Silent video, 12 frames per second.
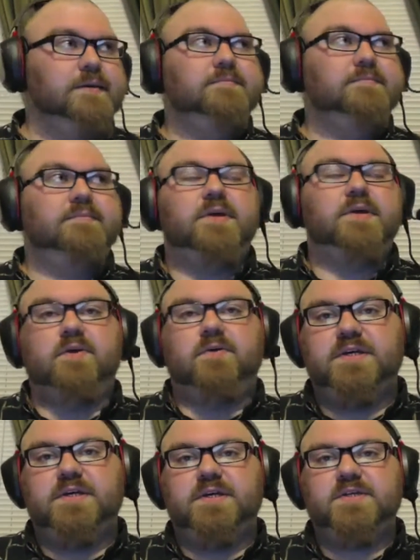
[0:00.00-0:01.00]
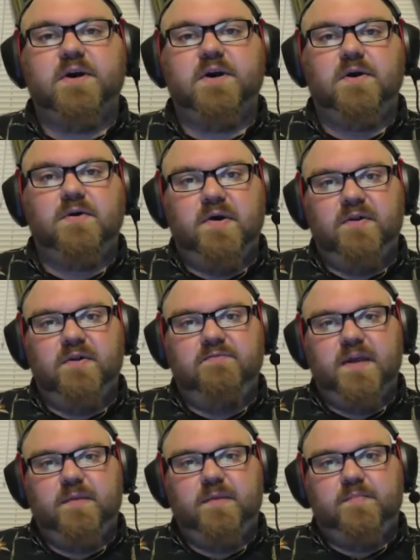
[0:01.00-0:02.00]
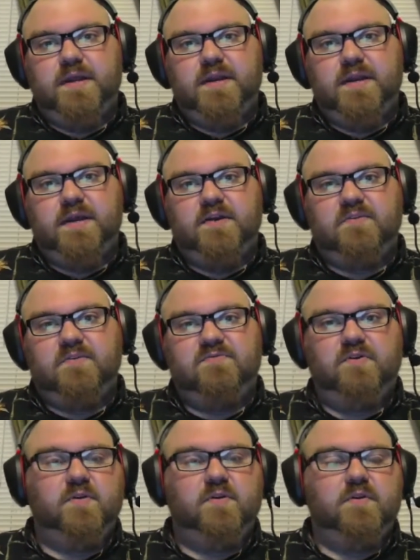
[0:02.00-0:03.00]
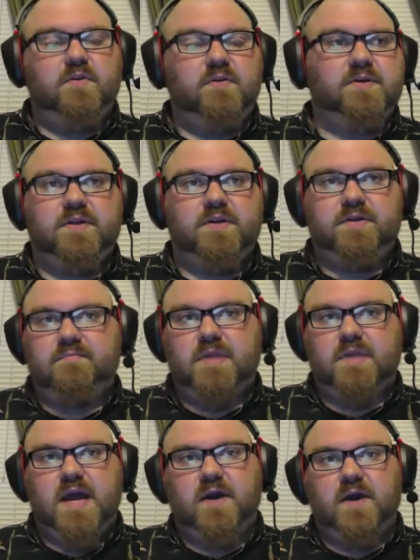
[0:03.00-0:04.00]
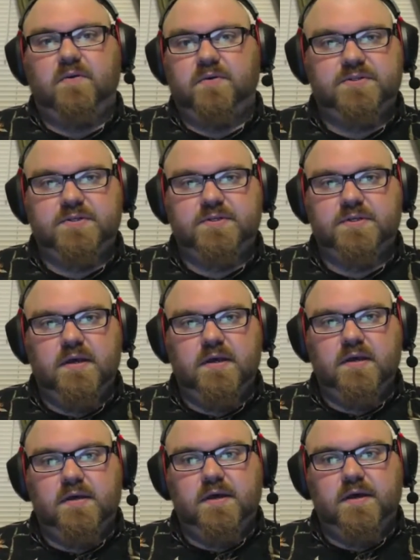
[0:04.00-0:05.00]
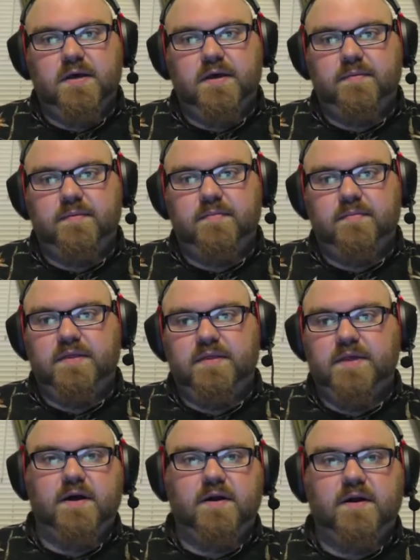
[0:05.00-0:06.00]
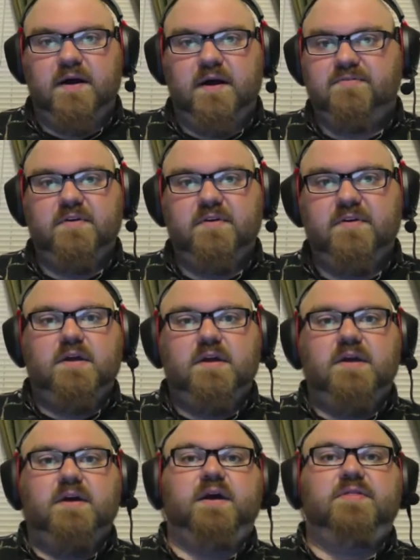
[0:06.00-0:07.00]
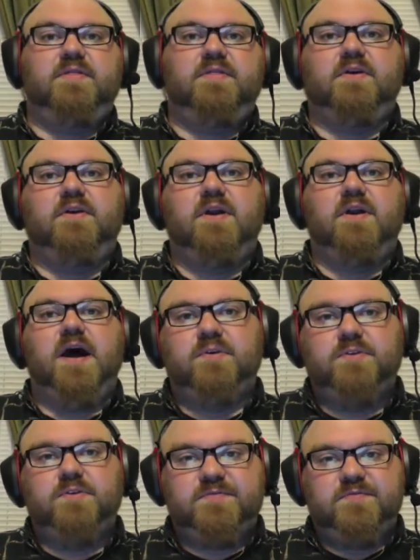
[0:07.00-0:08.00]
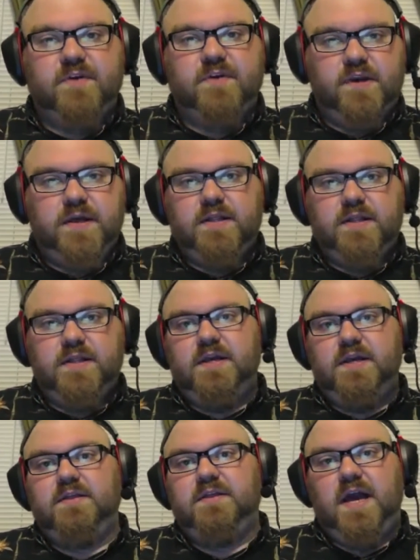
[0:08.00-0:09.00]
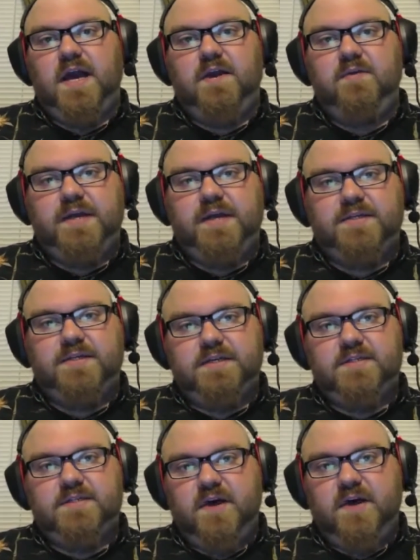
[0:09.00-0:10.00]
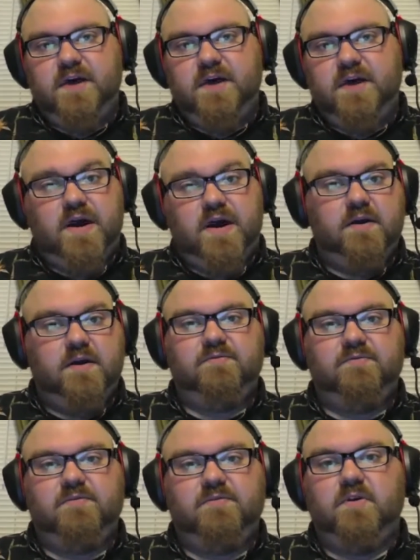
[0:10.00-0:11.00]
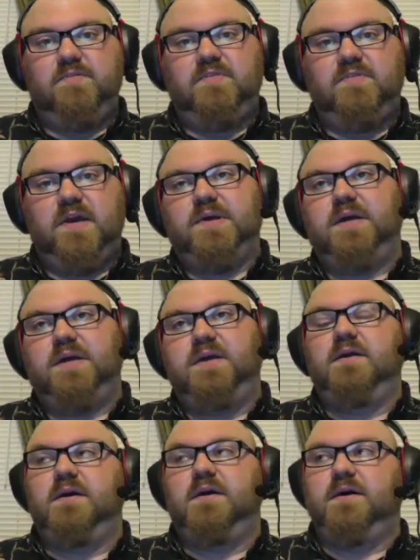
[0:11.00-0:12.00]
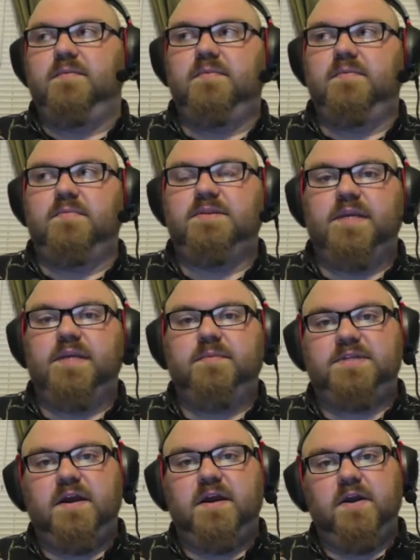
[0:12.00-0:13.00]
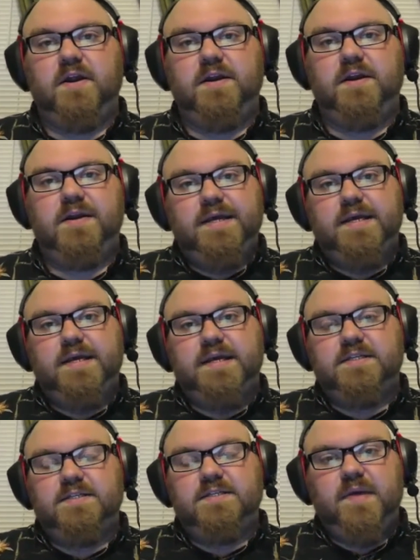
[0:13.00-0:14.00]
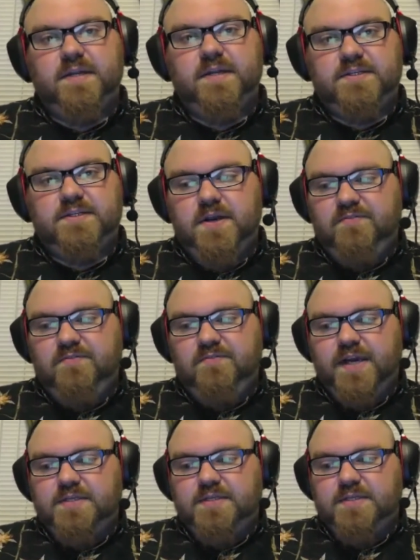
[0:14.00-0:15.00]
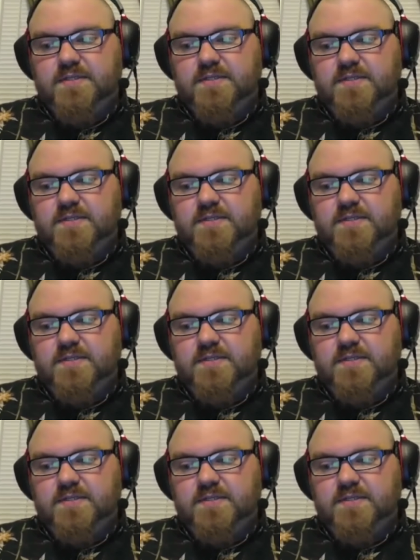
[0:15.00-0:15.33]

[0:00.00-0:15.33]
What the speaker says: You know, lists go up on Vape Pit and they're full within hours, and then cut off. They're not produced very quickly. The guy who makes these, Hellfire, over on Vape Pit, his name's Darren. He doesn't make a ton of the devices.